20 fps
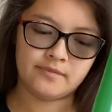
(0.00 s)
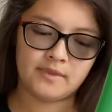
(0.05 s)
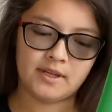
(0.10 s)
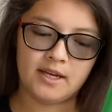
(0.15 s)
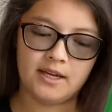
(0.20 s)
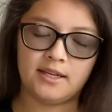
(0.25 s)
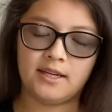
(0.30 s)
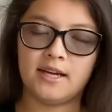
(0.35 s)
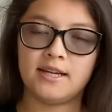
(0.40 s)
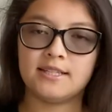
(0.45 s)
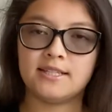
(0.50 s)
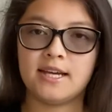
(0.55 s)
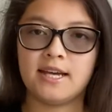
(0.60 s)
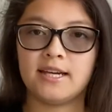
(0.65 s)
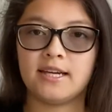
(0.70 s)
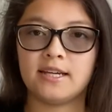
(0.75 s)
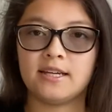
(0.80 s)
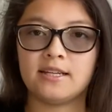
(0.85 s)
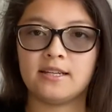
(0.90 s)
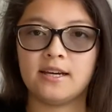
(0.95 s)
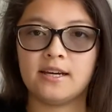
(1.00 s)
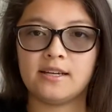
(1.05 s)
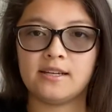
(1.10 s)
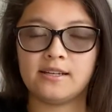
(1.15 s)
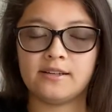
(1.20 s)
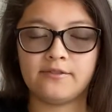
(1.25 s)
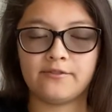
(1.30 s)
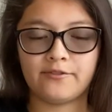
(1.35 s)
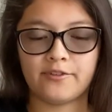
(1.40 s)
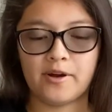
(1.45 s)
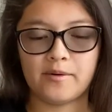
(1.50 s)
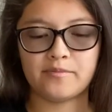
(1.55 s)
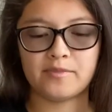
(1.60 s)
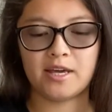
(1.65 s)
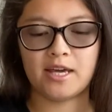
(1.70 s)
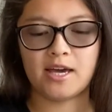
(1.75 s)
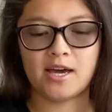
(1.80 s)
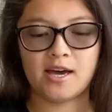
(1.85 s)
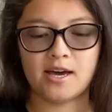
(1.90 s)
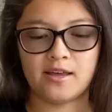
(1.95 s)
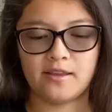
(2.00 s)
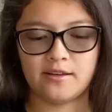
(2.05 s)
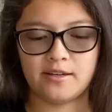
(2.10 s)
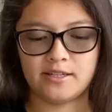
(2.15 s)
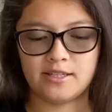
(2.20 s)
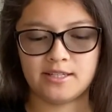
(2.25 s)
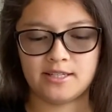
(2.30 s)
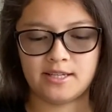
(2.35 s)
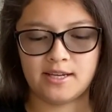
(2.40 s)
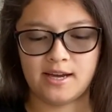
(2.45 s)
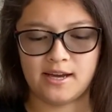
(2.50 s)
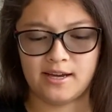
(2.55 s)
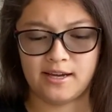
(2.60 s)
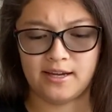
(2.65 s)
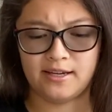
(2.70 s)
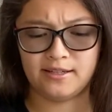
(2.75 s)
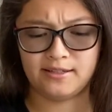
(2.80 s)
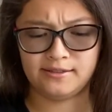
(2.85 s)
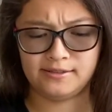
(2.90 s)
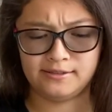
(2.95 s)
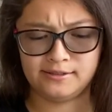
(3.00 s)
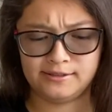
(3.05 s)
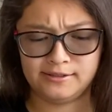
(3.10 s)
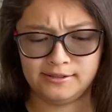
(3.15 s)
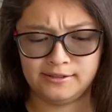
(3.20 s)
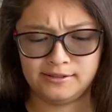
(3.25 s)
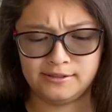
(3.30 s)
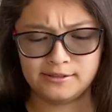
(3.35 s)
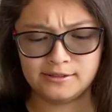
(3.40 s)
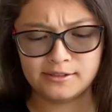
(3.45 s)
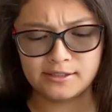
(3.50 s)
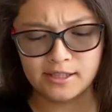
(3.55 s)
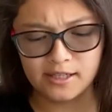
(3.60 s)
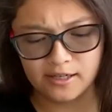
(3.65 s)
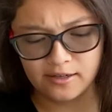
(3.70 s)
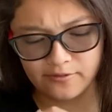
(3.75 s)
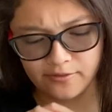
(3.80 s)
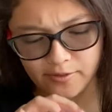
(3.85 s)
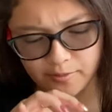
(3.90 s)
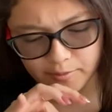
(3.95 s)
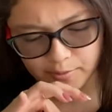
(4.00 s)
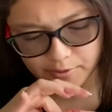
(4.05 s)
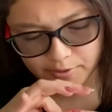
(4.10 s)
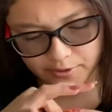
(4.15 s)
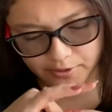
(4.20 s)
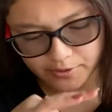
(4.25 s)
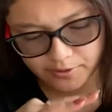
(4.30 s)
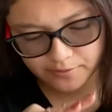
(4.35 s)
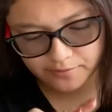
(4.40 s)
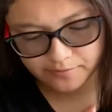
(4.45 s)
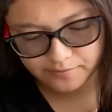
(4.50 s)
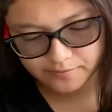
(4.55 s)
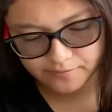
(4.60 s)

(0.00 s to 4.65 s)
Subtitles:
and I take it from the other side of the balloon.